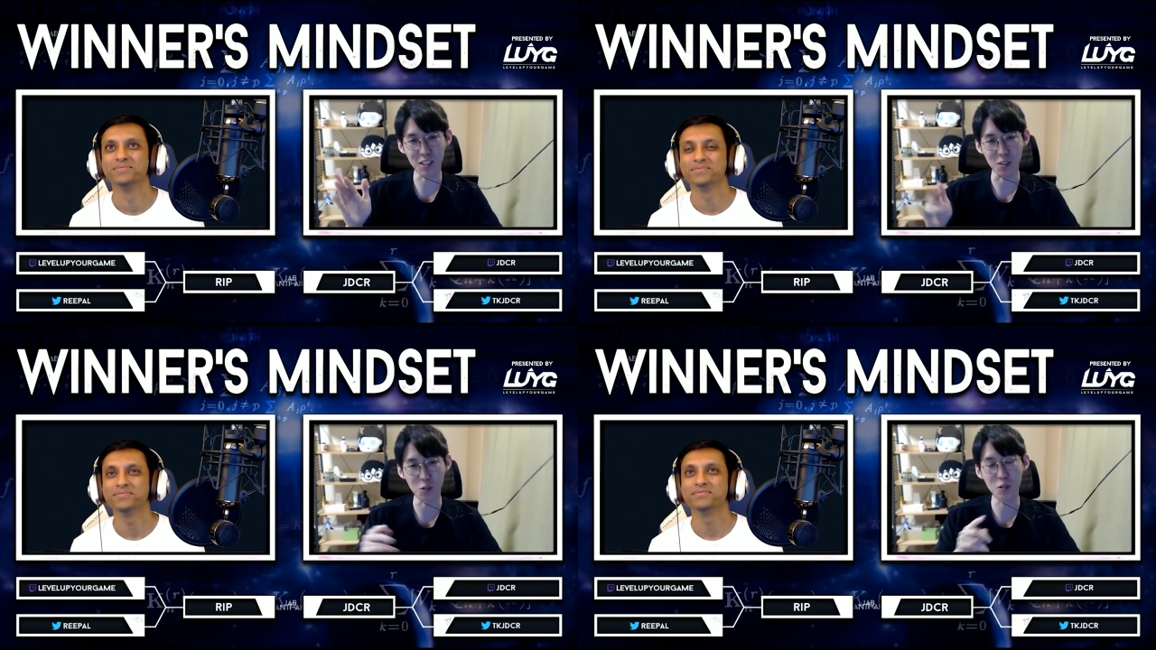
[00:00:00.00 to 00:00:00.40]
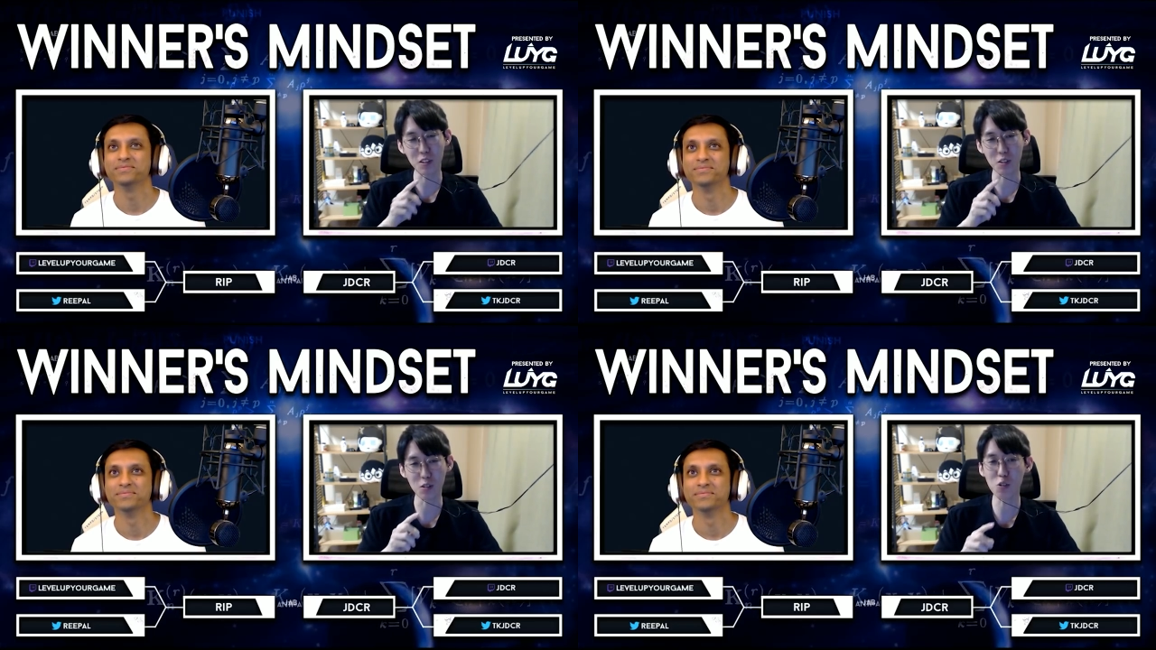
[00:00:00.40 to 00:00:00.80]
Speaker 1: You
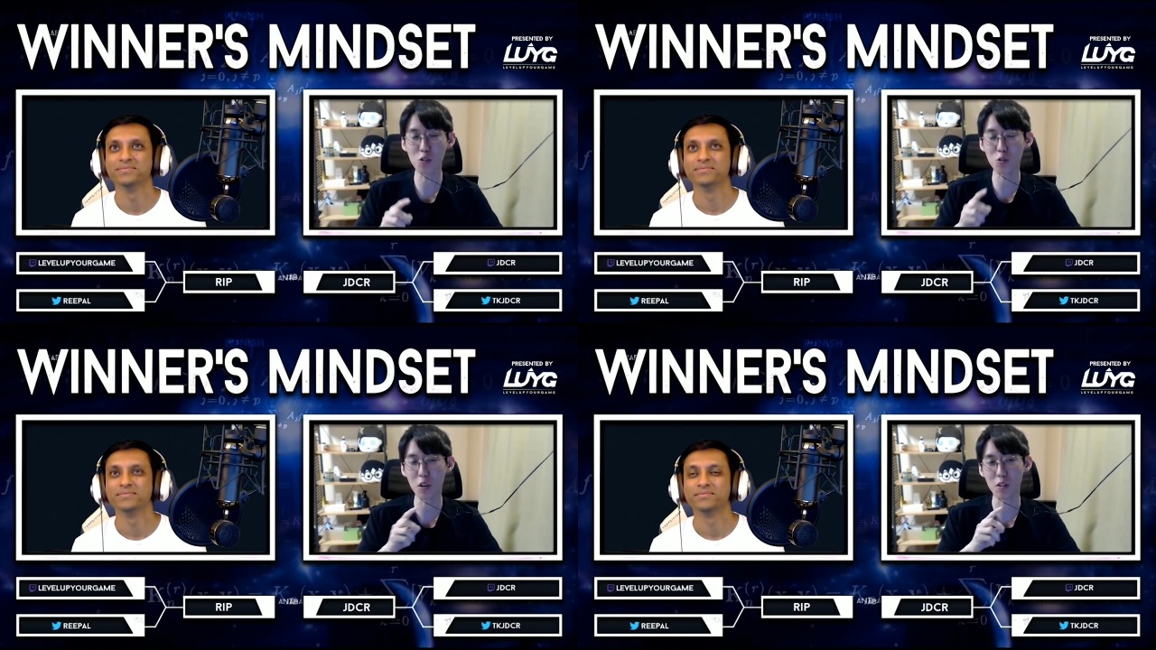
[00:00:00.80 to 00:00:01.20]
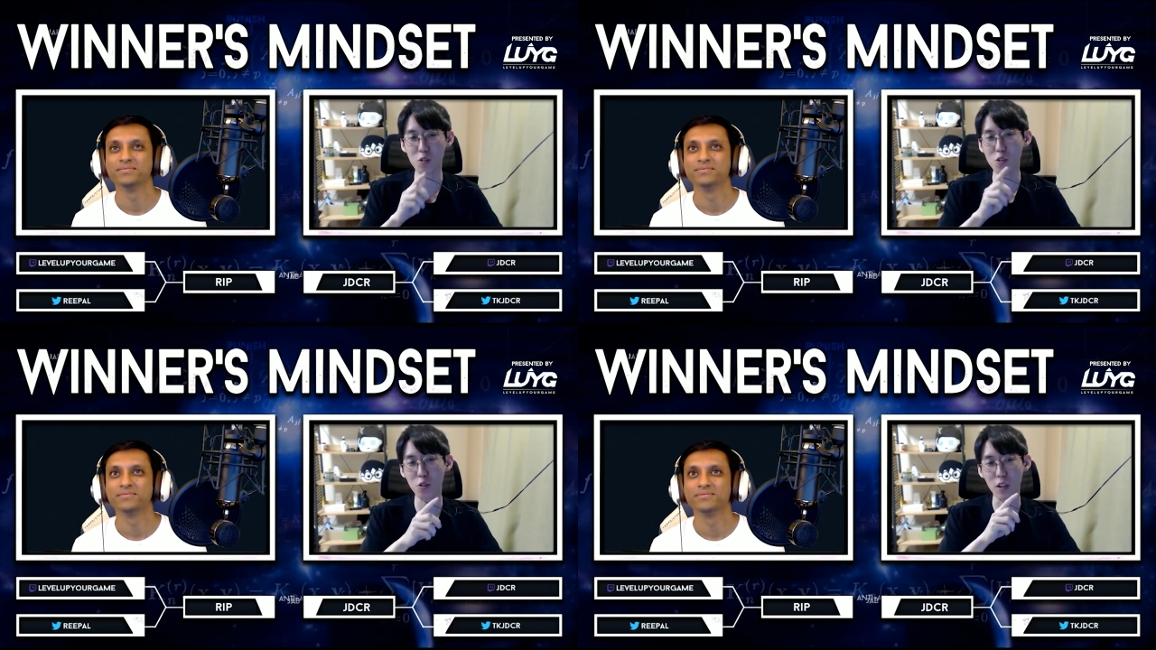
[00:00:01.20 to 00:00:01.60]
you should you
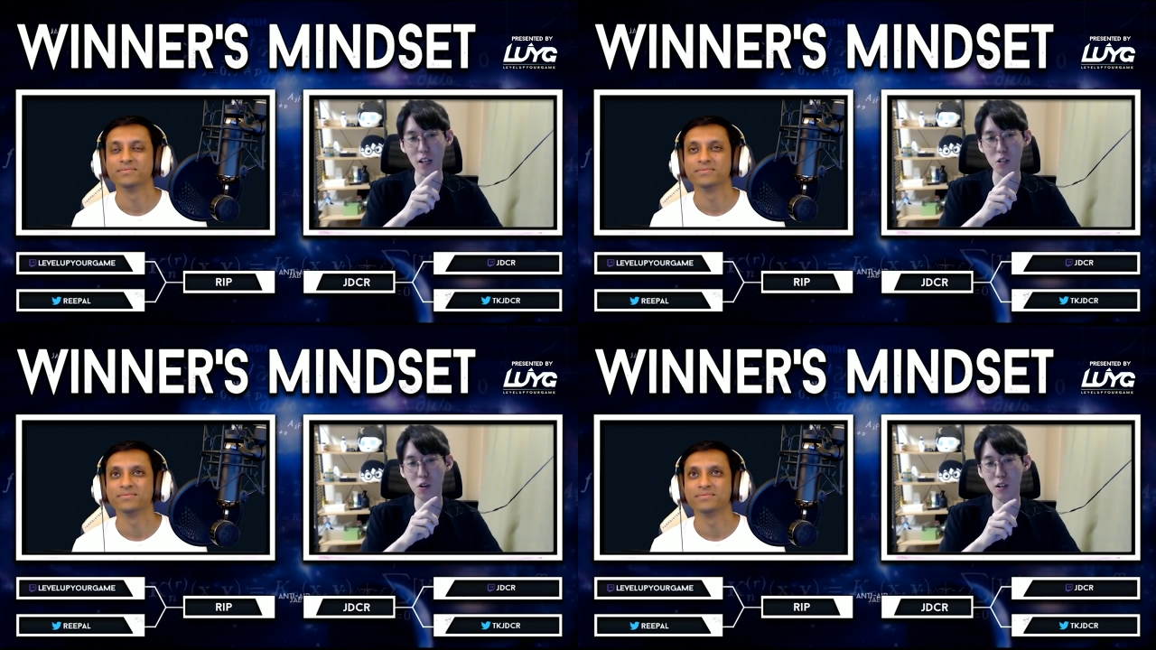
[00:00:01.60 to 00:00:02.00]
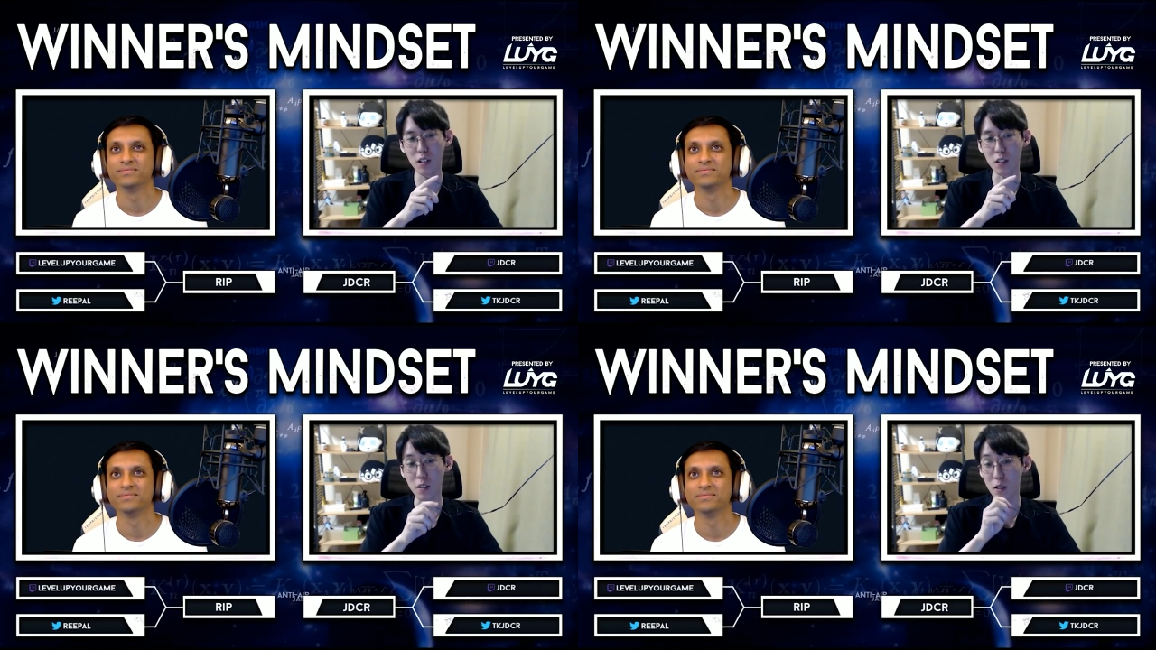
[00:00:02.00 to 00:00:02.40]
should
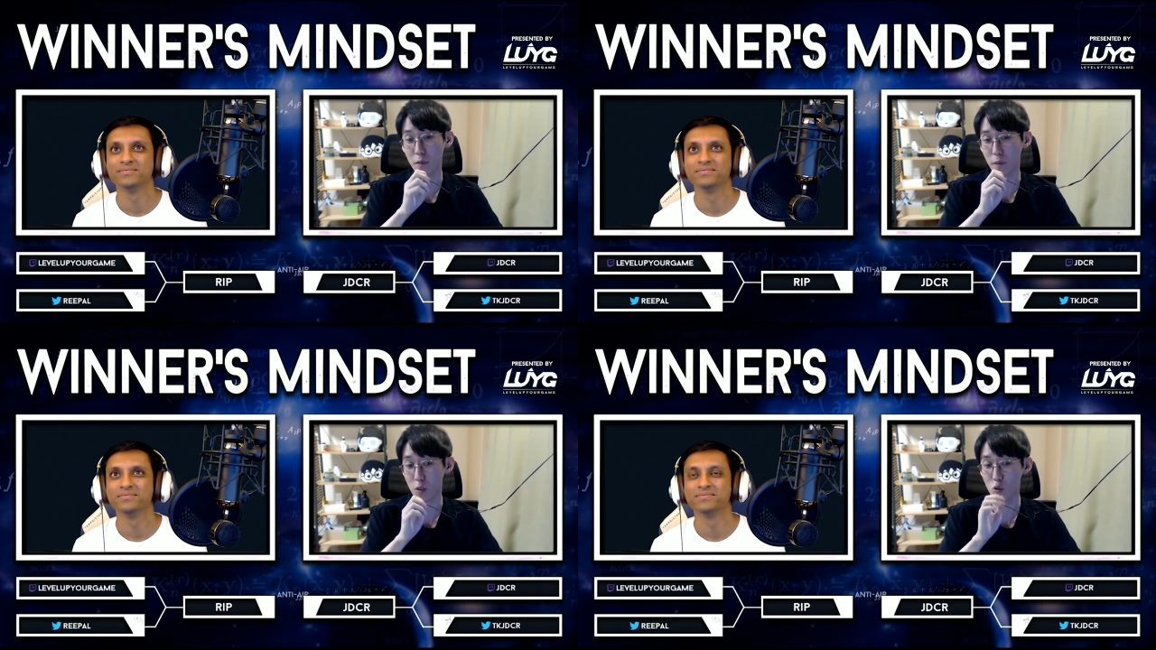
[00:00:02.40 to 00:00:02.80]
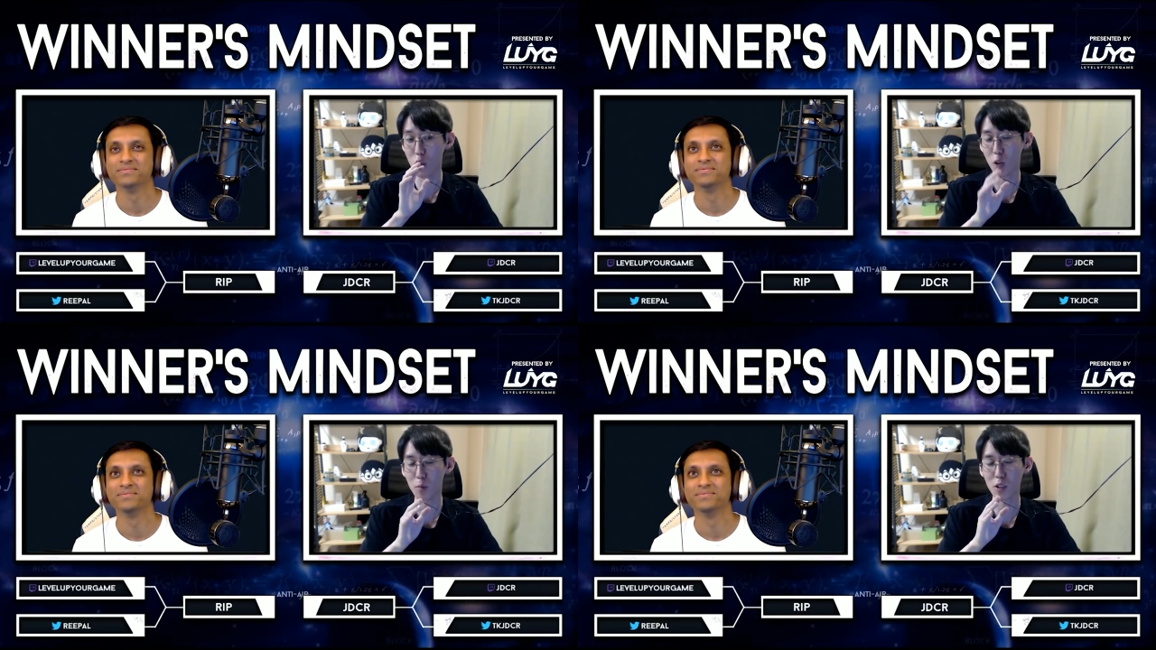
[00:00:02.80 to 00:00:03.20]
actually you
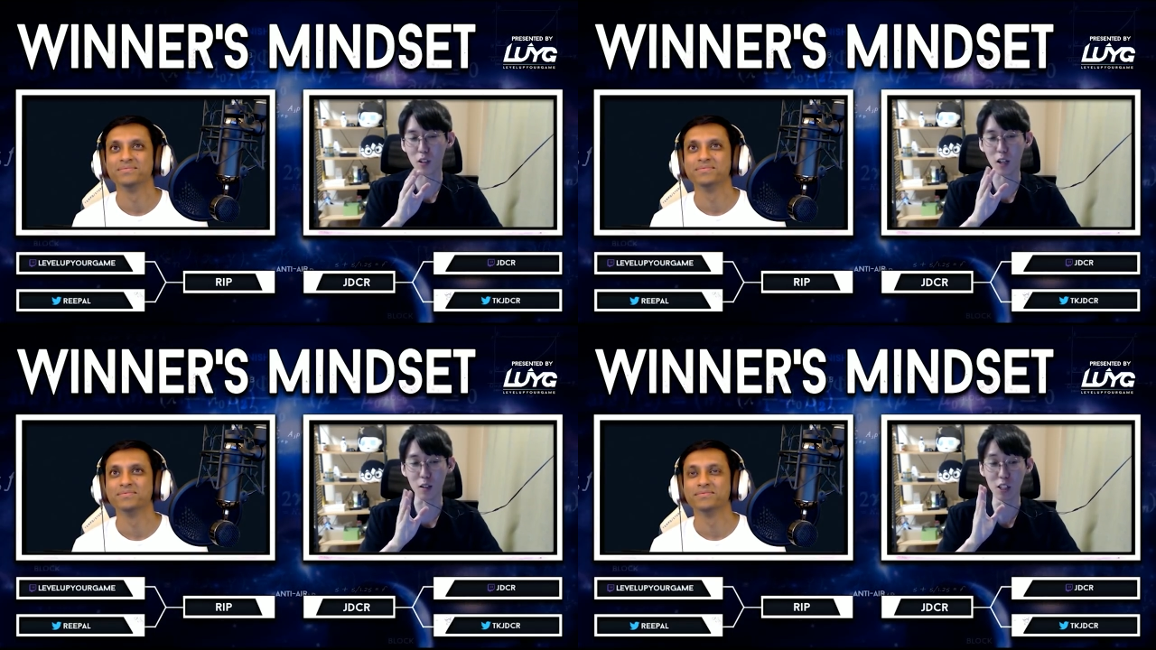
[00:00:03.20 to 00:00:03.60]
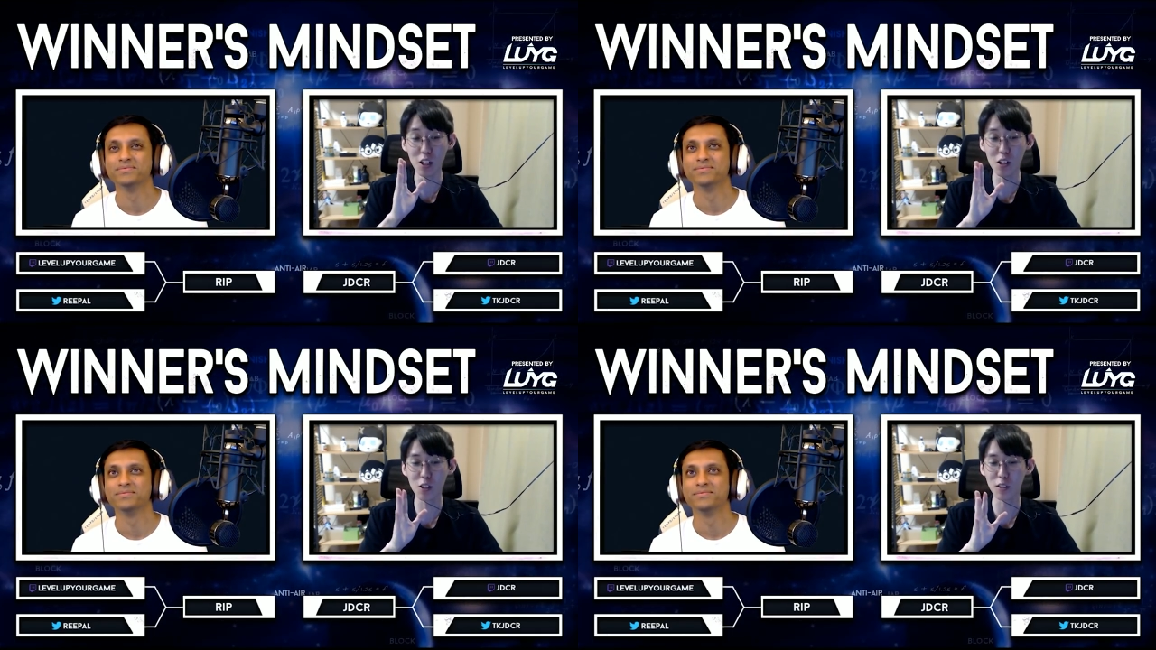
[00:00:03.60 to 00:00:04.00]
wanna be like
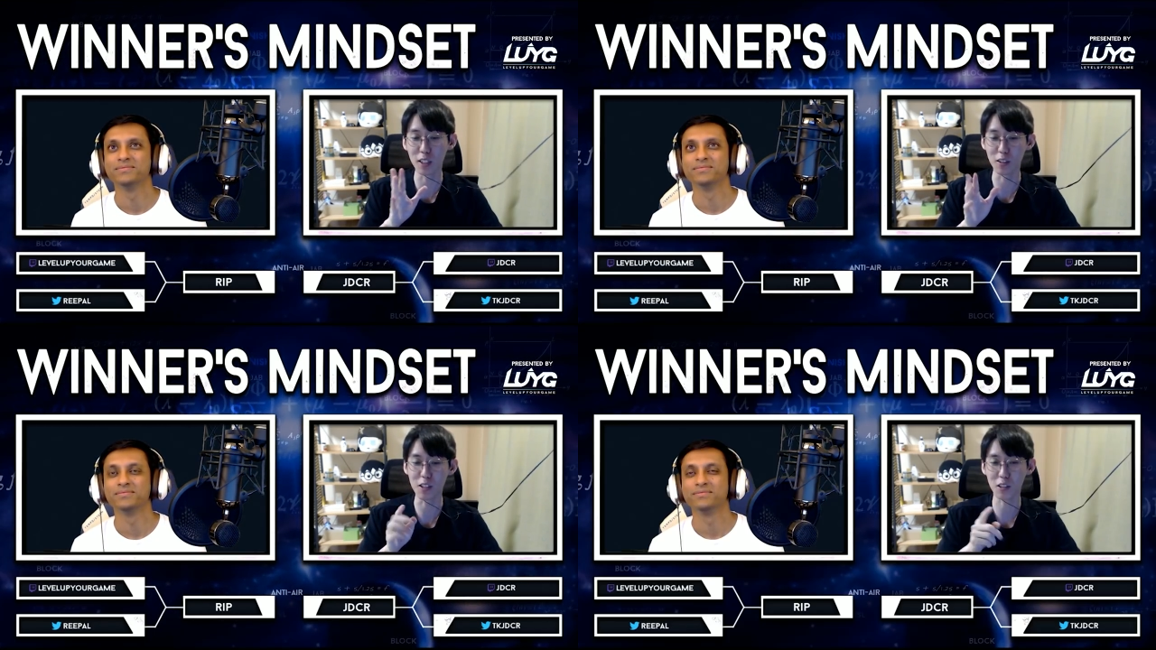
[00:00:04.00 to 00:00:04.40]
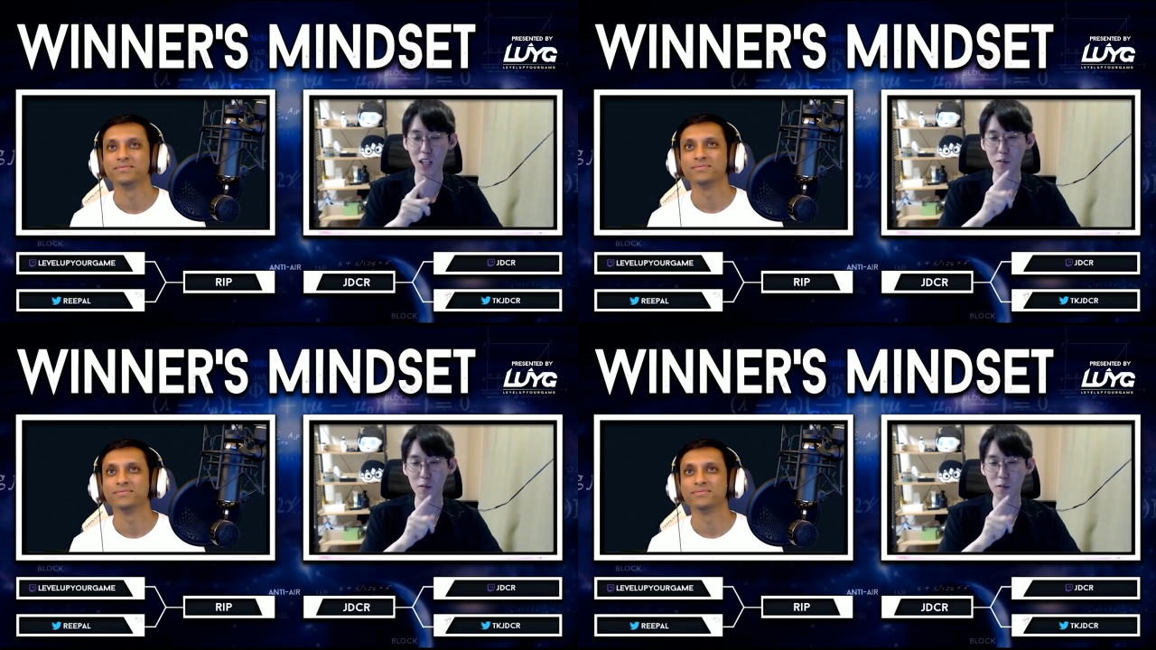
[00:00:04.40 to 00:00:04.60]
really good at this game.